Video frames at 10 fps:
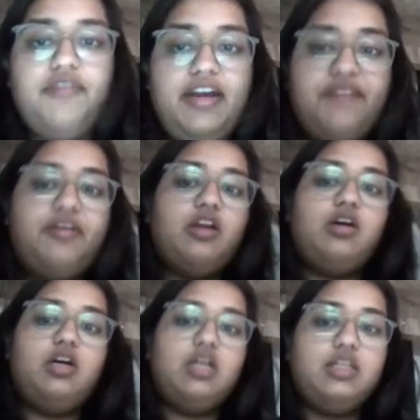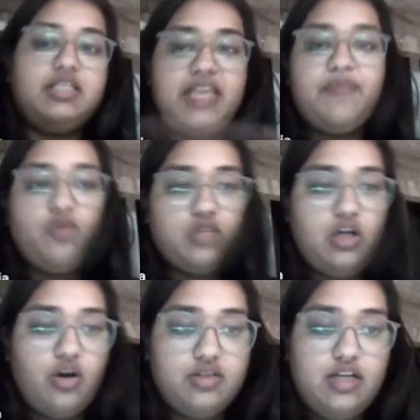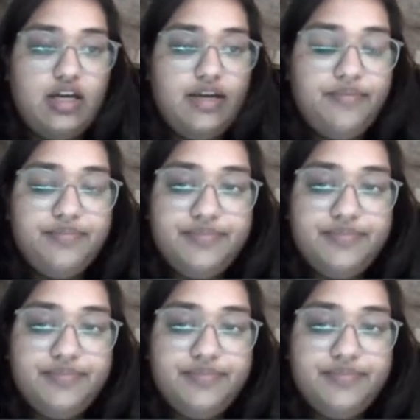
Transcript: whenever the same user logs in again.